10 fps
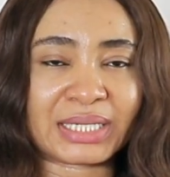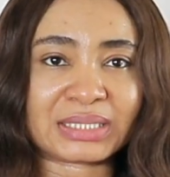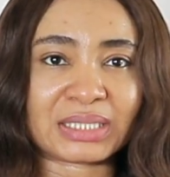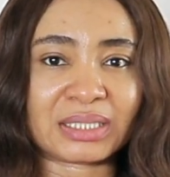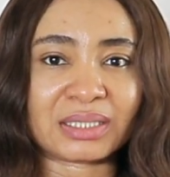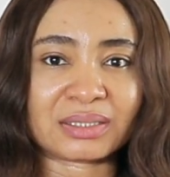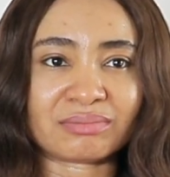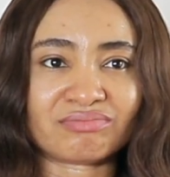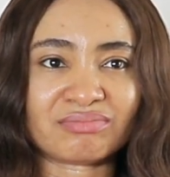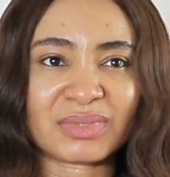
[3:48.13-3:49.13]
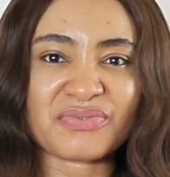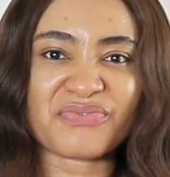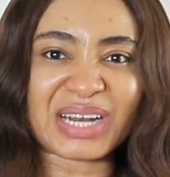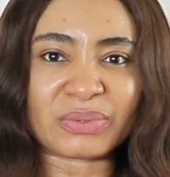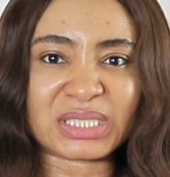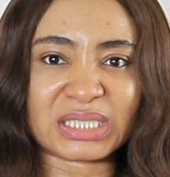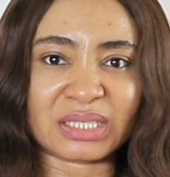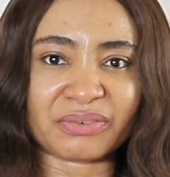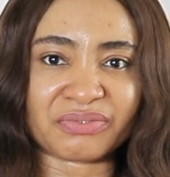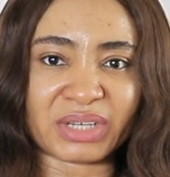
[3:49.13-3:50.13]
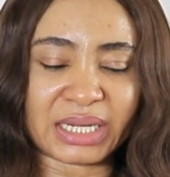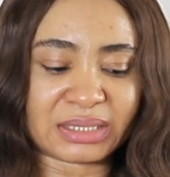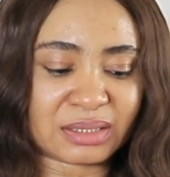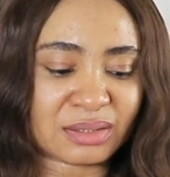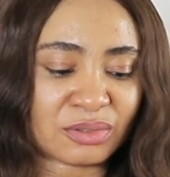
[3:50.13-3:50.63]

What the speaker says: I say flouncy effect,